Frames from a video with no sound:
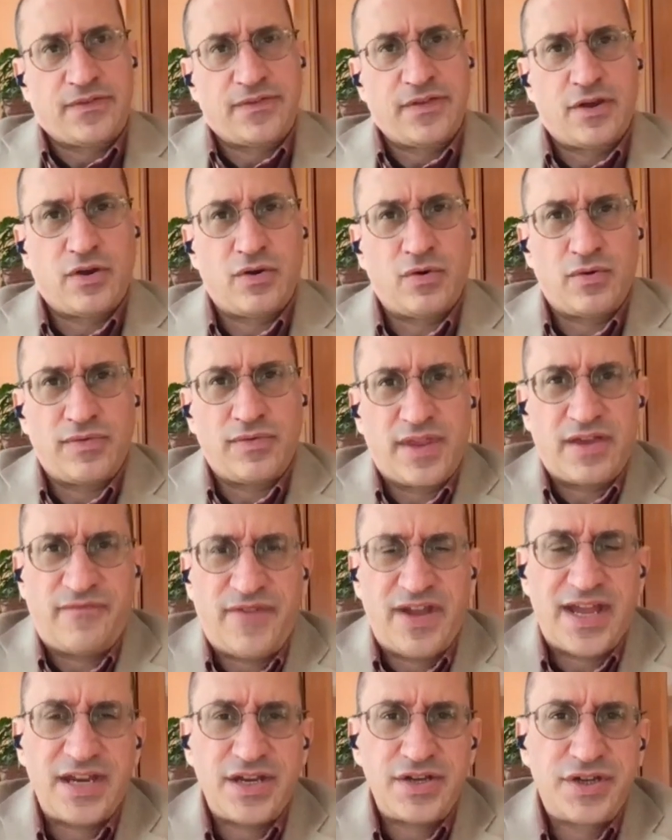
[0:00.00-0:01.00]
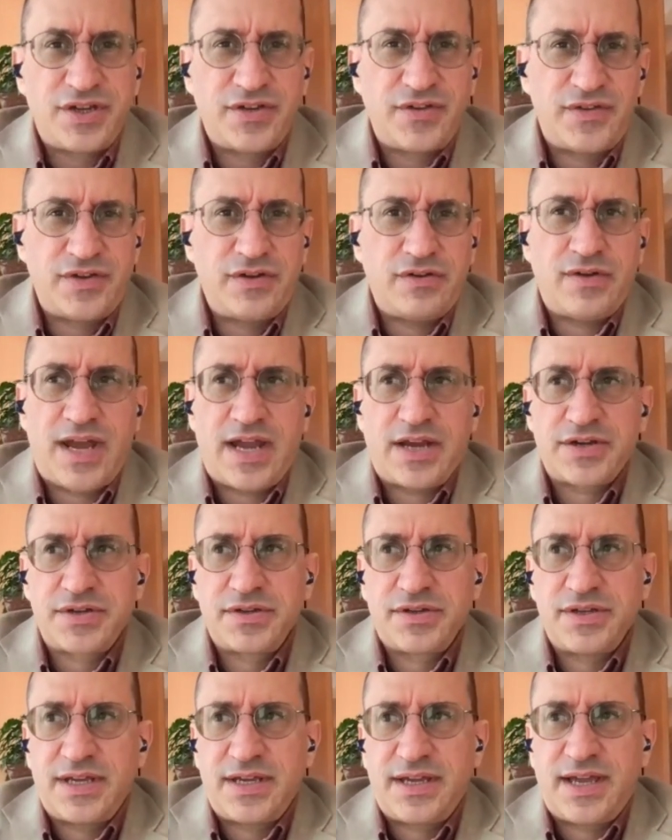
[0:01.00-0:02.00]
And so the advantage is you
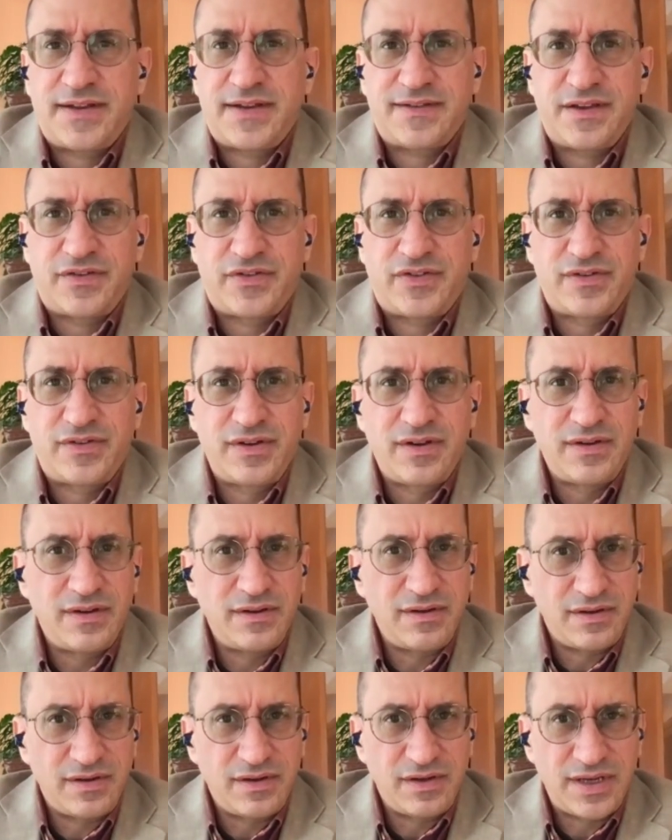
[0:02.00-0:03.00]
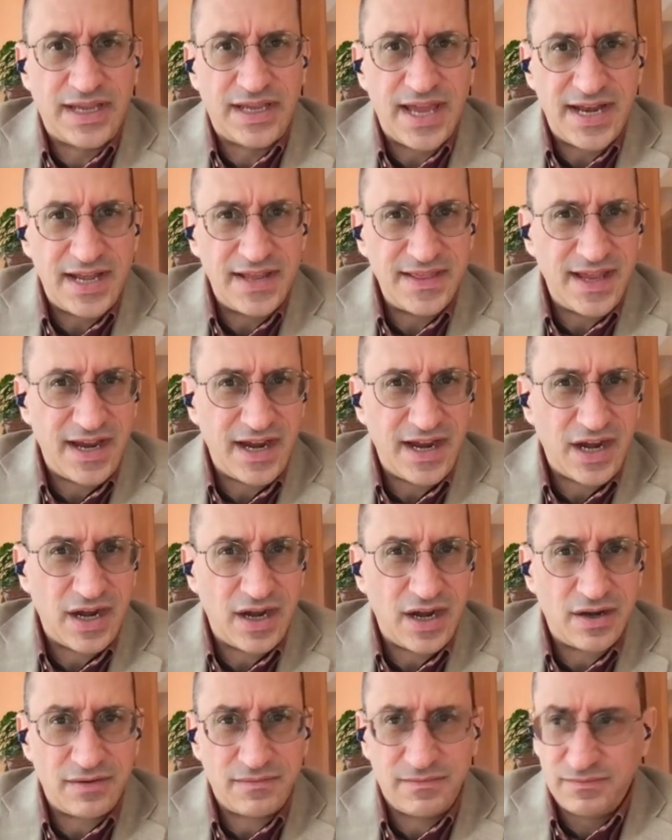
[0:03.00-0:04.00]
actually get to get in
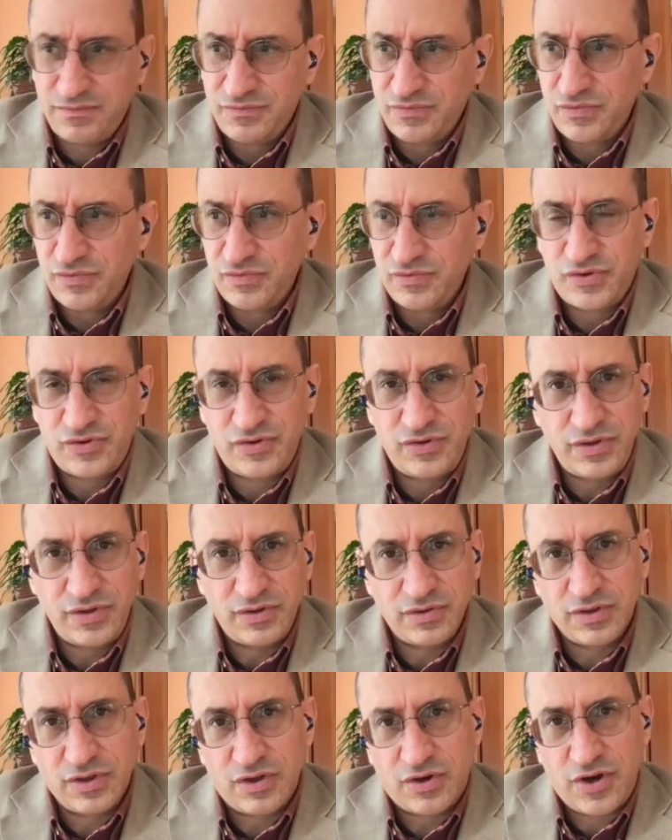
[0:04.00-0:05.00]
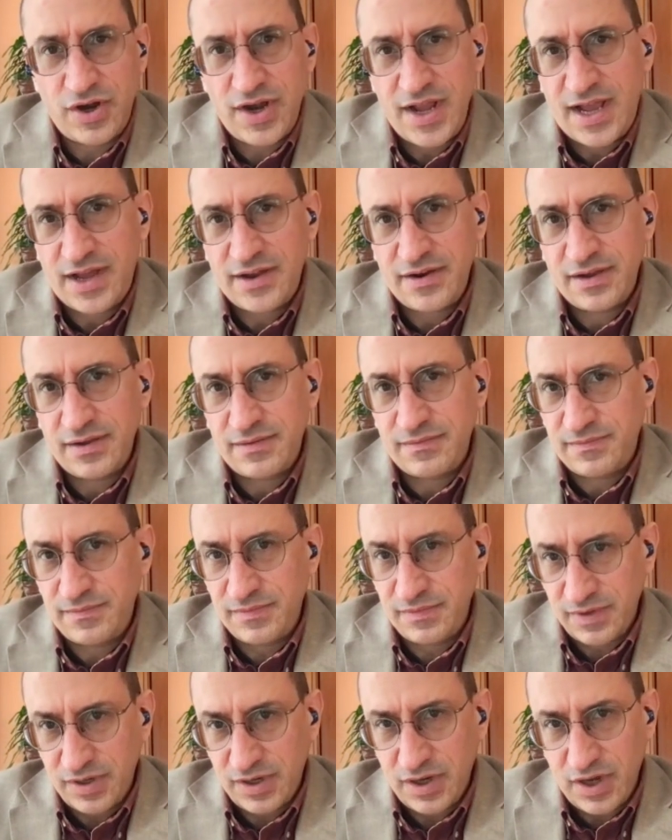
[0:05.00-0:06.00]
there, learn how to
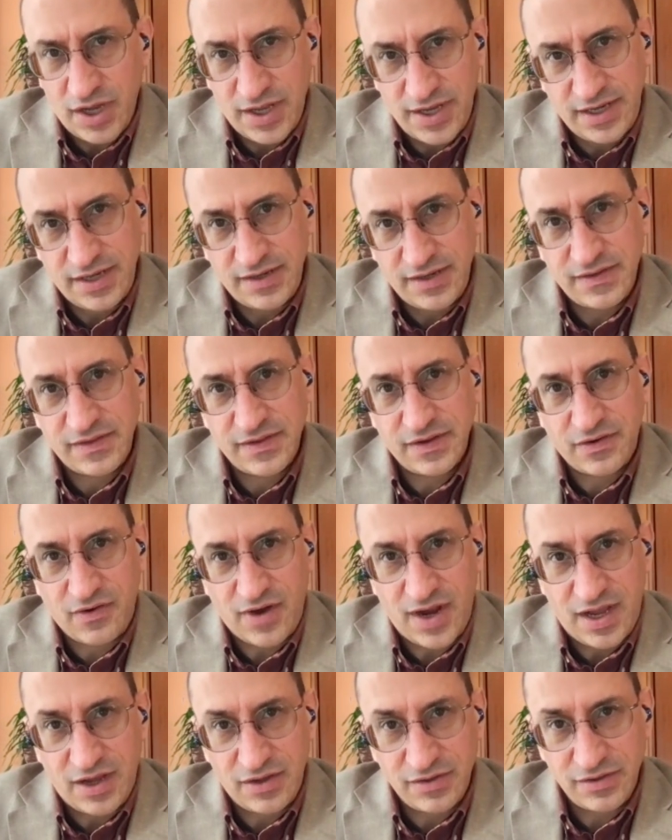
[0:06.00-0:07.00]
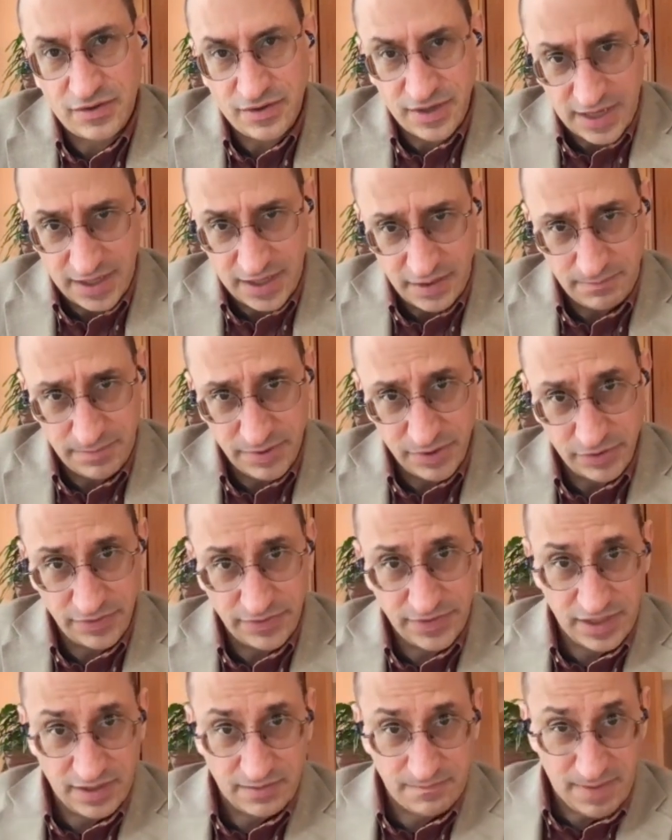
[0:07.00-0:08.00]
cut into the ground, learn how to
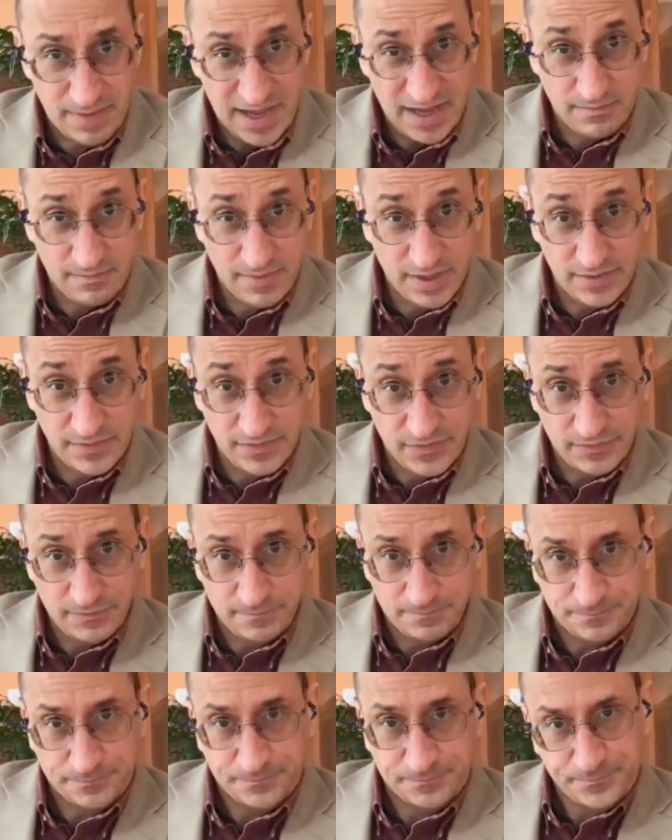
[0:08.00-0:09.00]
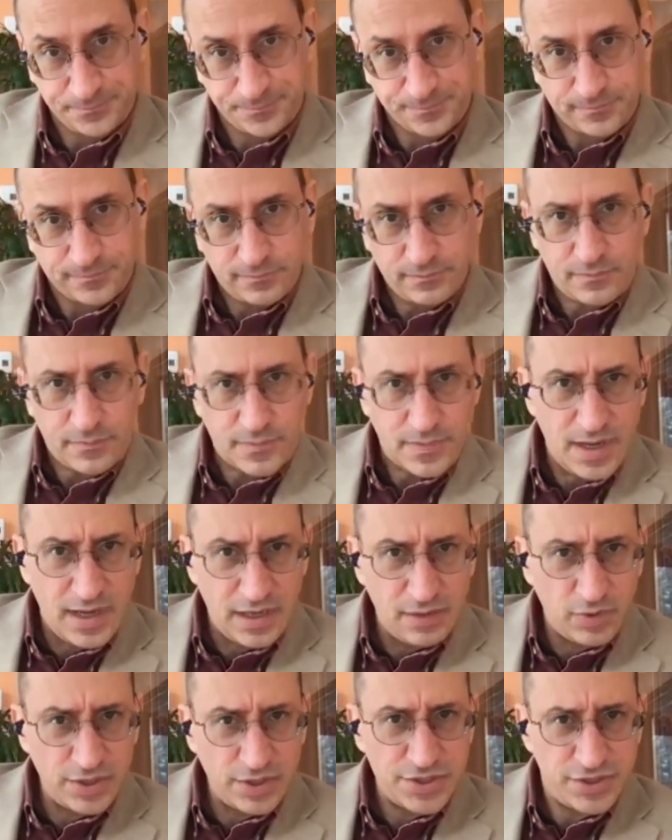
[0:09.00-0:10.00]
build the embankments
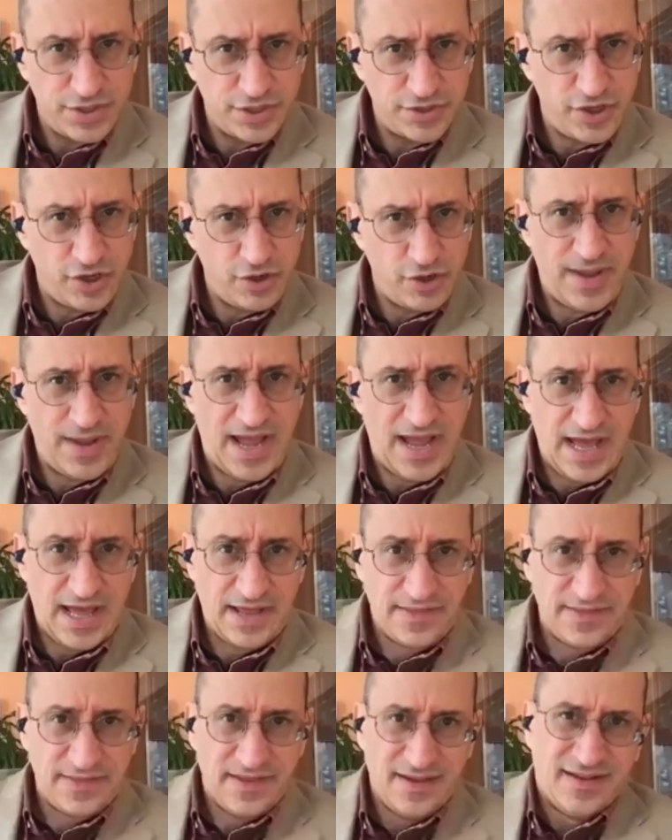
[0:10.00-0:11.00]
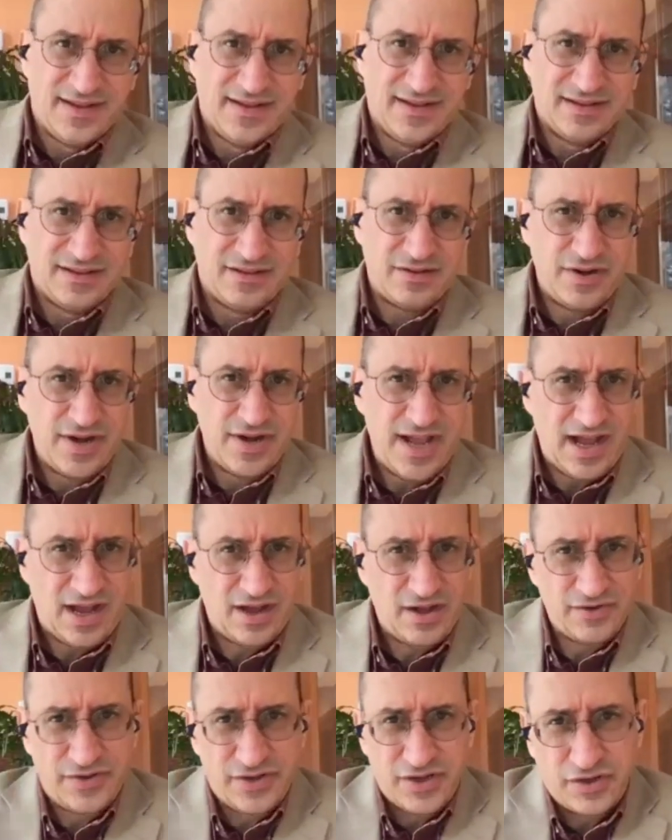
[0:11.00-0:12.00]
on which to towpath, learn
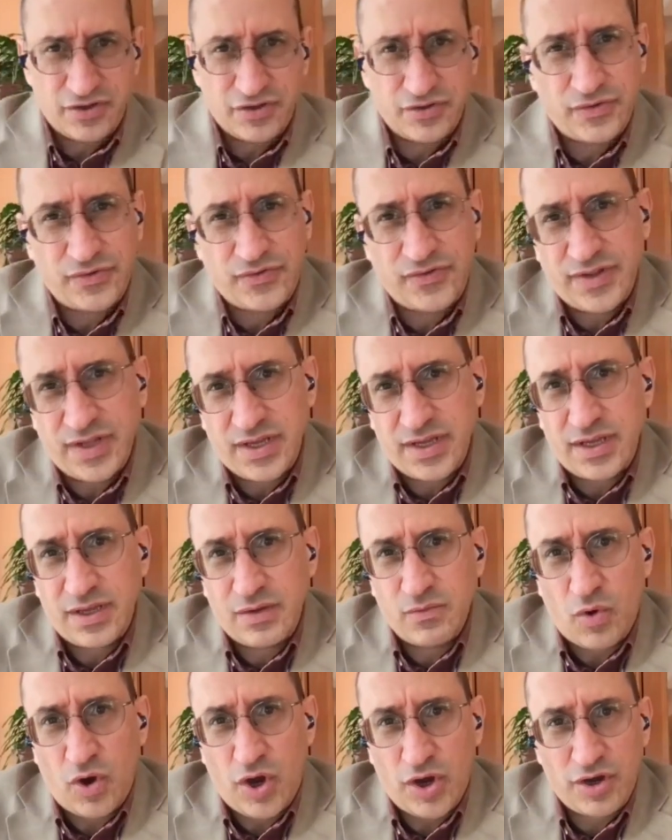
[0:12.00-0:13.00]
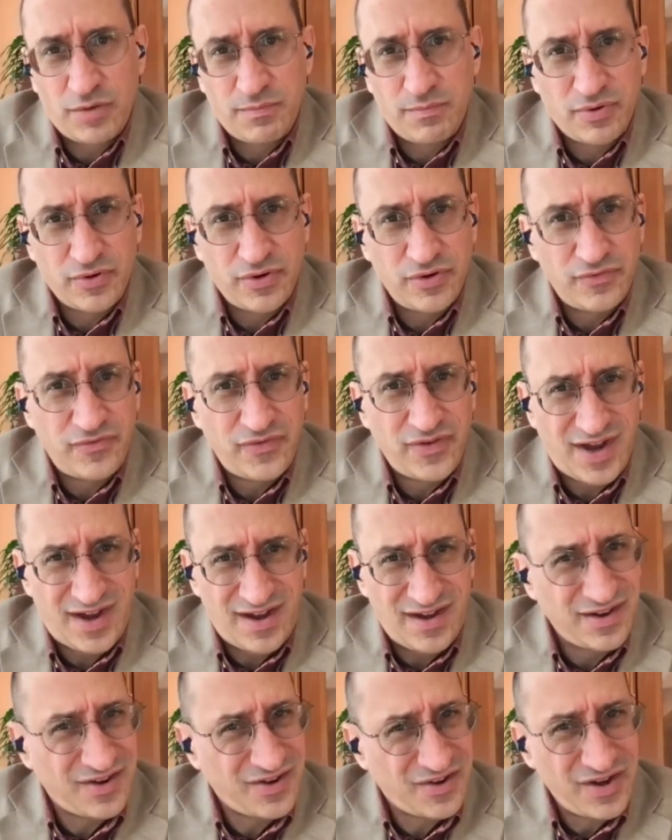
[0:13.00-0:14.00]
how to use the waterproof
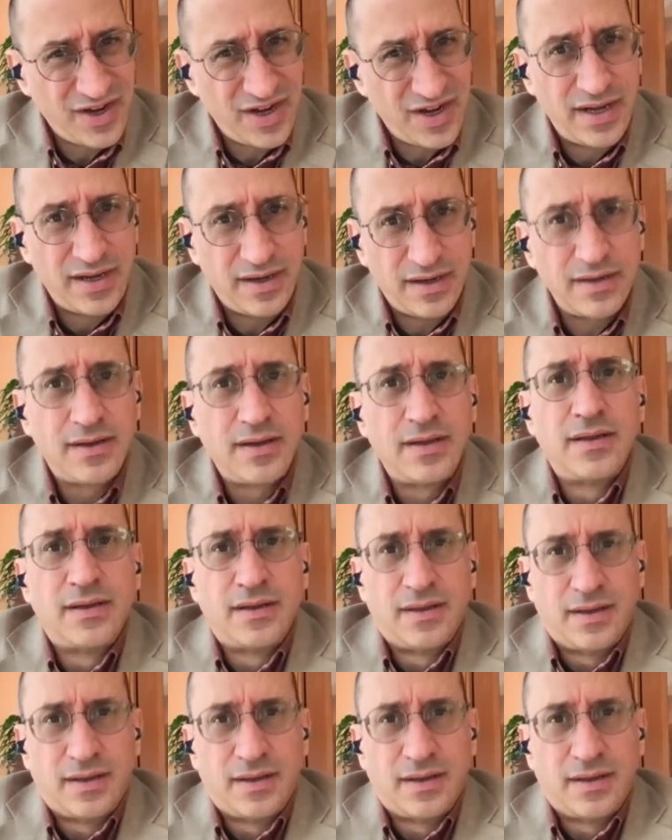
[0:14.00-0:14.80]
concrete,